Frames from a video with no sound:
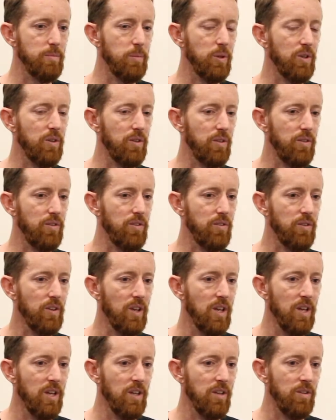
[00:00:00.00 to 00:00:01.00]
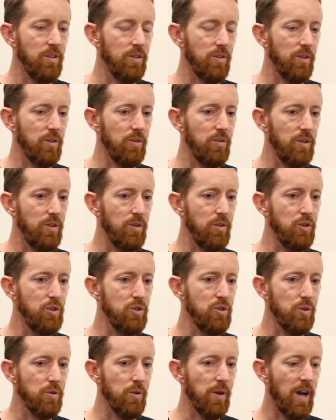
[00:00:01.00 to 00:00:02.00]
because
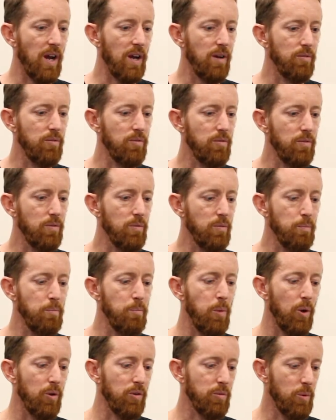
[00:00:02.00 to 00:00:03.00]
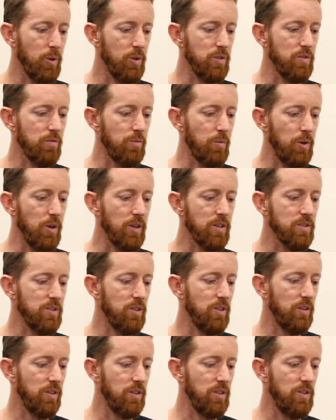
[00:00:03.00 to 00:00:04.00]
you do have both modes of work.
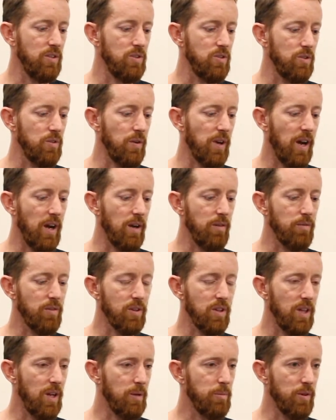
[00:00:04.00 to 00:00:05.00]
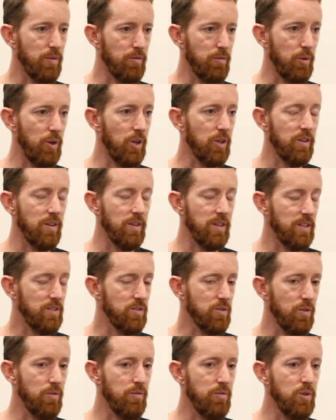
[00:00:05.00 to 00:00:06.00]
Certainly you do have collaborative work
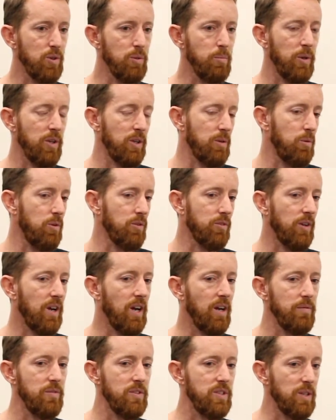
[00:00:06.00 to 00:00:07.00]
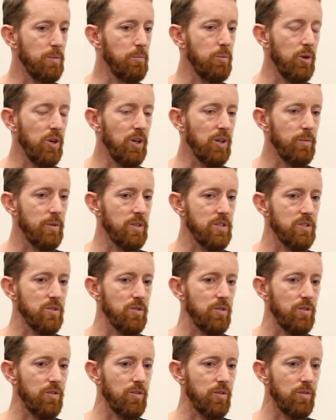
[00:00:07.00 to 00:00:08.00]
that's good for, but you also have deep work, which
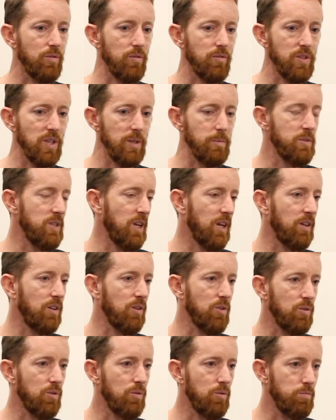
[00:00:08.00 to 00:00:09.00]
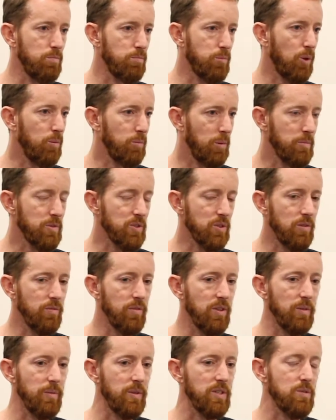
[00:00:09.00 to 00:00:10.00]
suits sort of deep technical problem
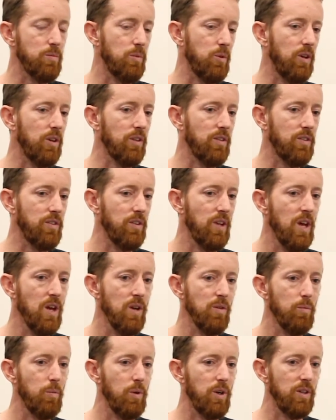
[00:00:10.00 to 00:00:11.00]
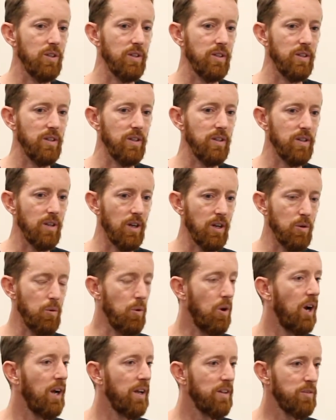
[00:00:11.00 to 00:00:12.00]
solving, which works well in a
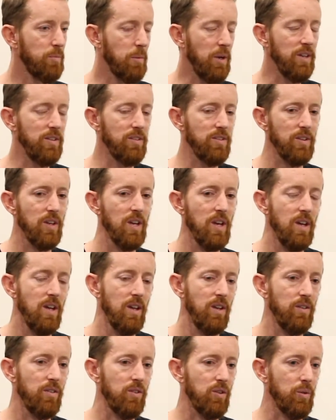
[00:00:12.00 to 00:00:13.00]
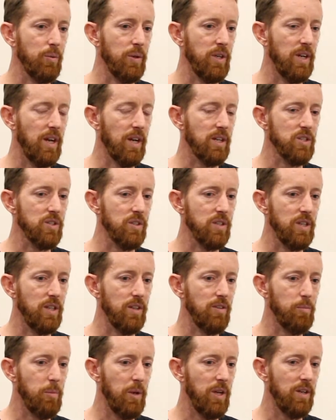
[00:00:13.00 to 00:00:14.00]
quiet space. So we actually
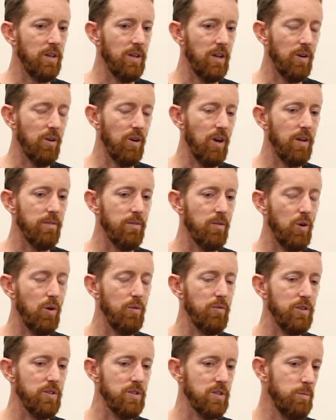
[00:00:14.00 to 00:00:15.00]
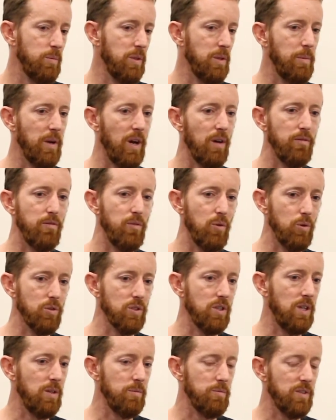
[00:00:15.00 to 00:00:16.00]
expanded our office to be about 4
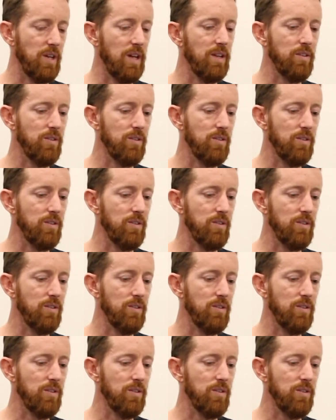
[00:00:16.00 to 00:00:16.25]
times that